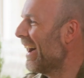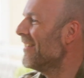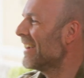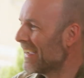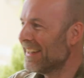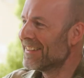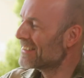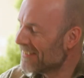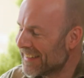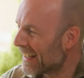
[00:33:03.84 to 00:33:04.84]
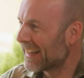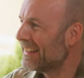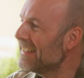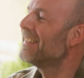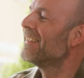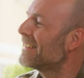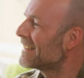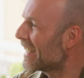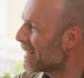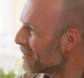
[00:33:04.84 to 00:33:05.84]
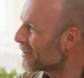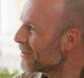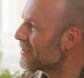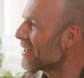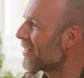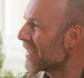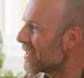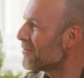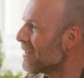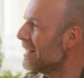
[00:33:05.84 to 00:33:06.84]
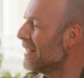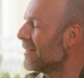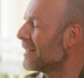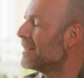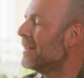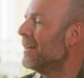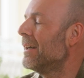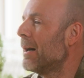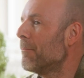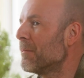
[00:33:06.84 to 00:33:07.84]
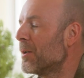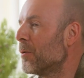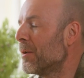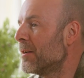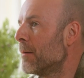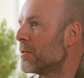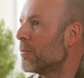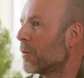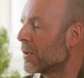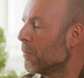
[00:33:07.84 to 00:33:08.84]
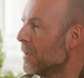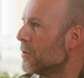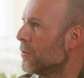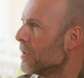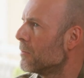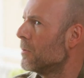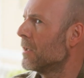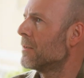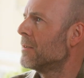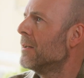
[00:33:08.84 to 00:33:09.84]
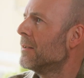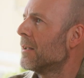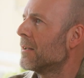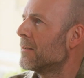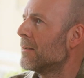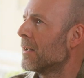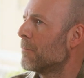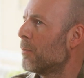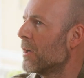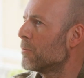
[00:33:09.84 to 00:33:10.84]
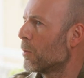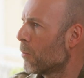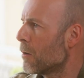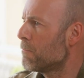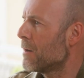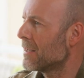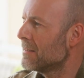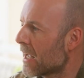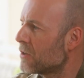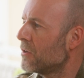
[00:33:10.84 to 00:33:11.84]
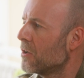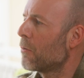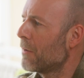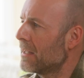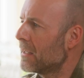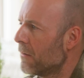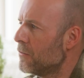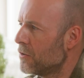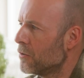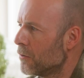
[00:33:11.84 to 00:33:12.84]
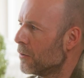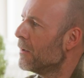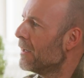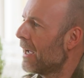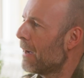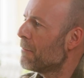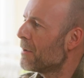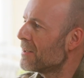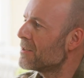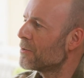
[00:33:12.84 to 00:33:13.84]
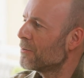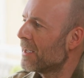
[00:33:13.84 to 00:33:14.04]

Um, again, there's so many little details there, but those are the things really that, um, you know, in terms of the work that we do, that that that that brings what WordPress naturally already gives you um, but it's so